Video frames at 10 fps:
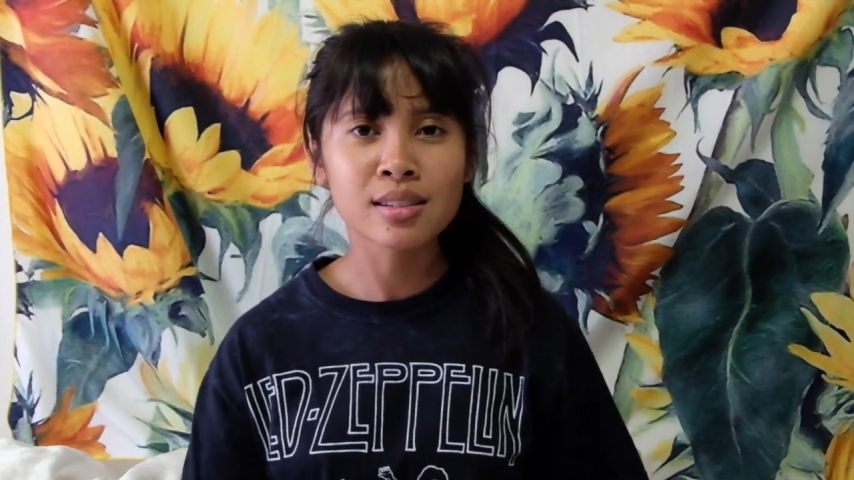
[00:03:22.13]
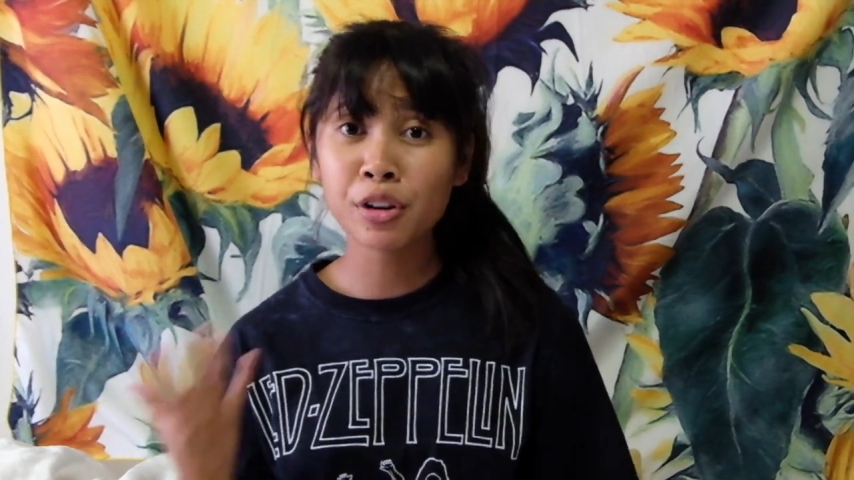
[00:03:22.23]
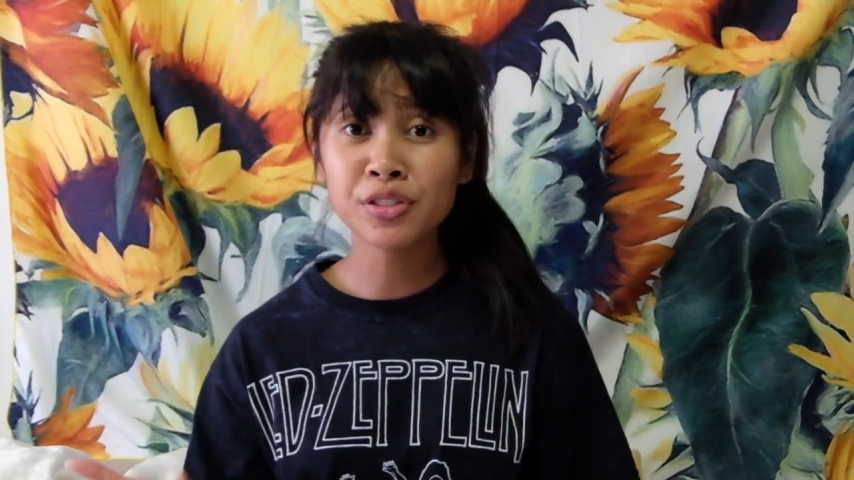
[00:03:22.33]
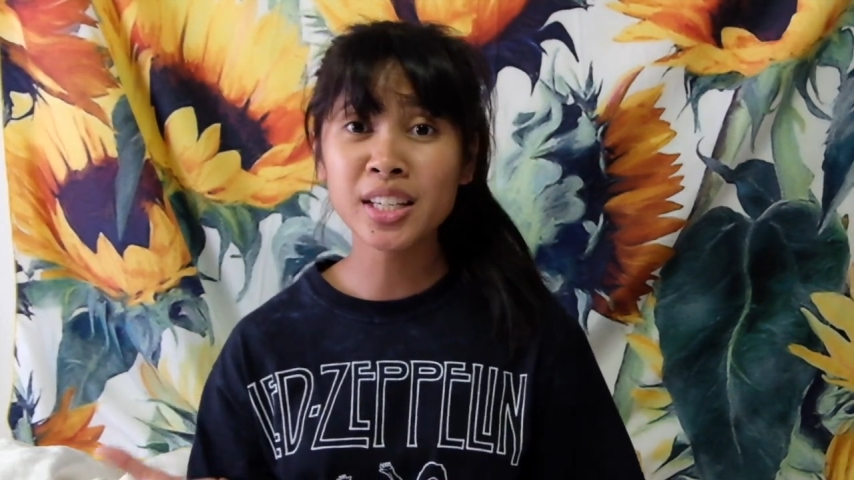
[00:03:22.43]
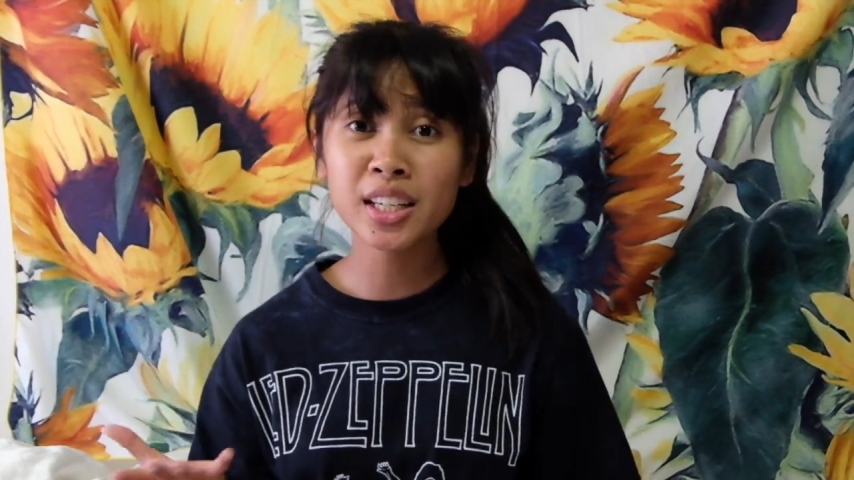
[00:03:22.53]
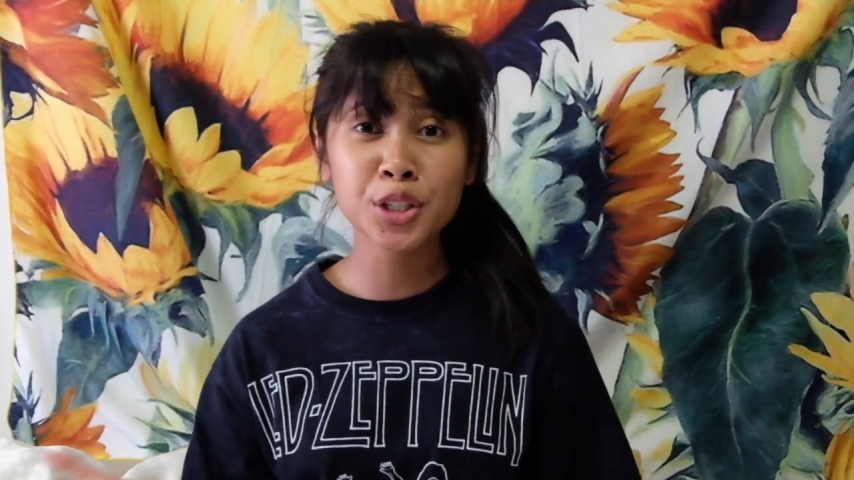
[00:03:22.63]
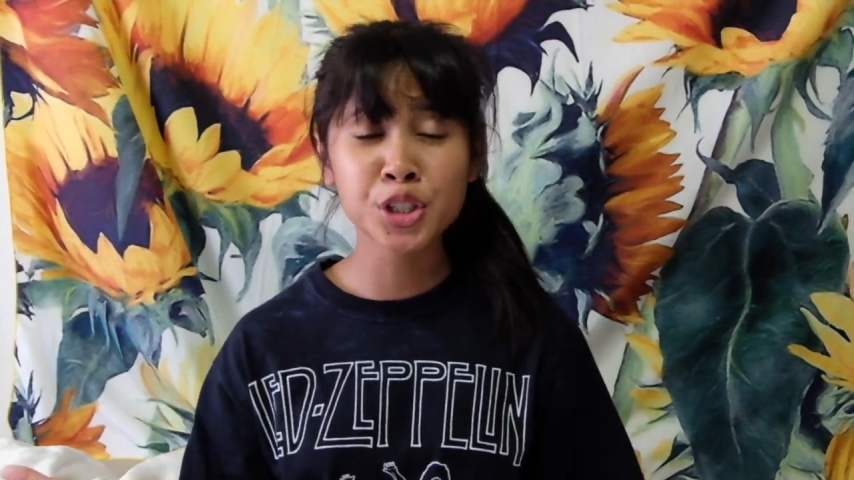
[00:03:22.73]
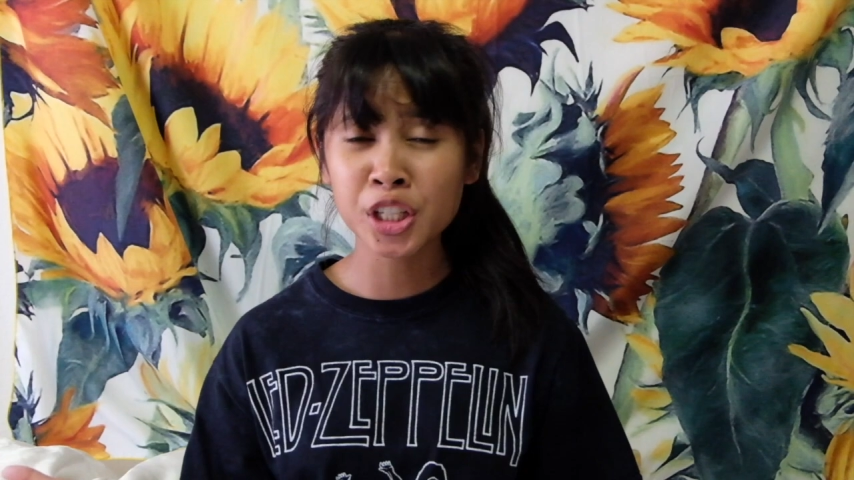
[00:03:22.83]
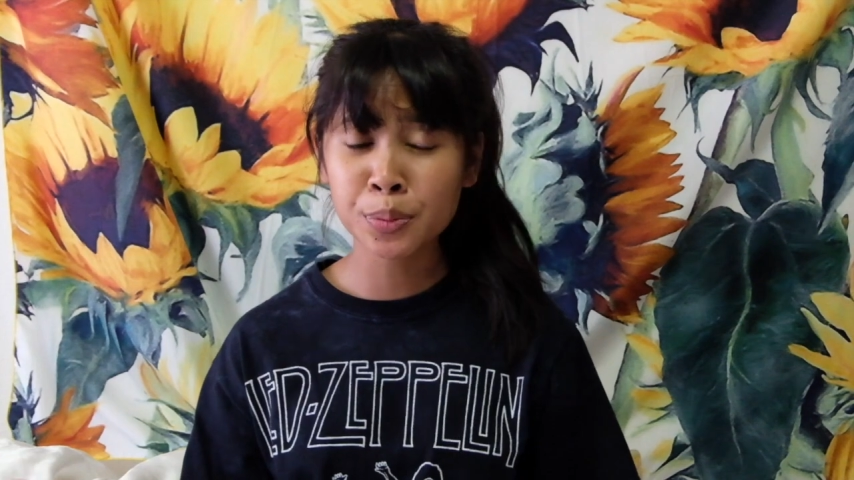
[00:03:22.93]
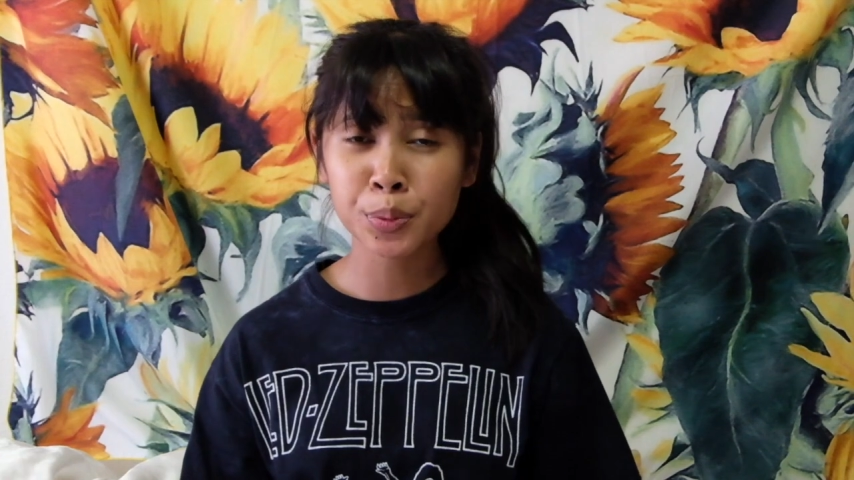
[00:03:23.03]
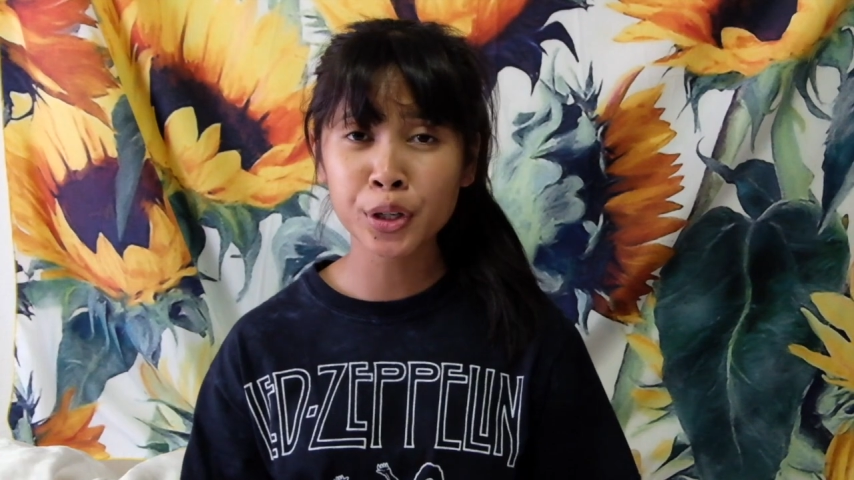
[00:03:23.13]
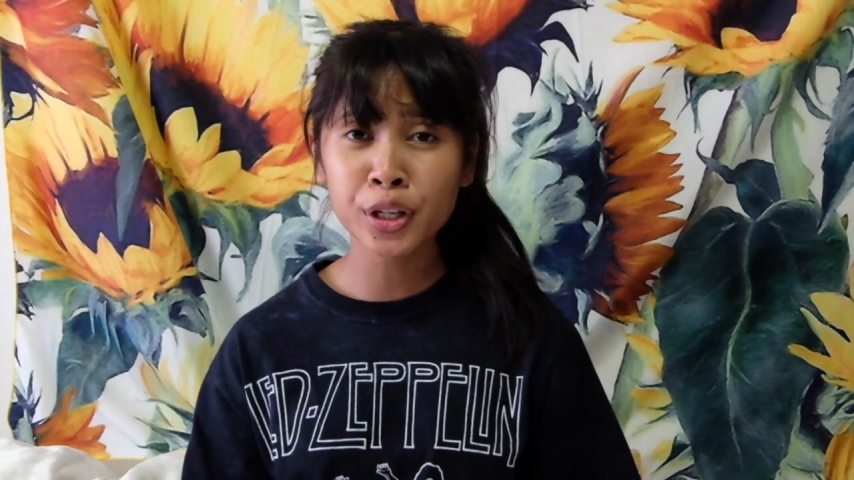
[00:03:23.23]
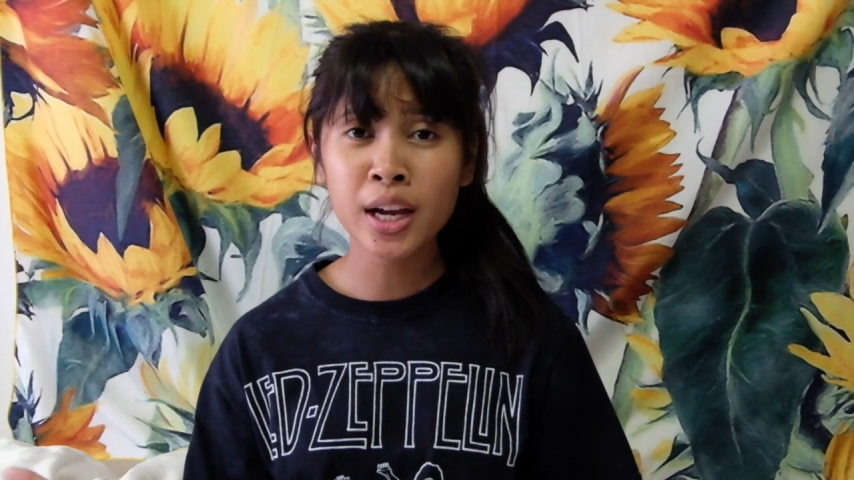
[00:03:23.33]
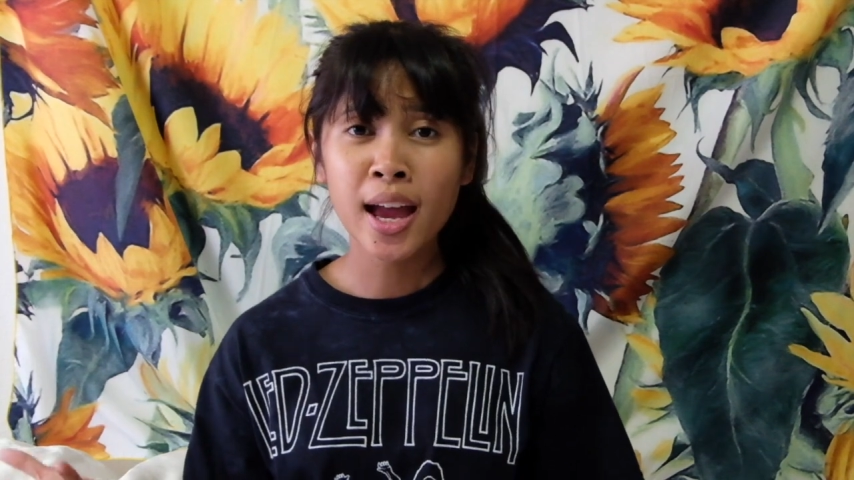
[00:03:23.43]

Thrifting is cheaper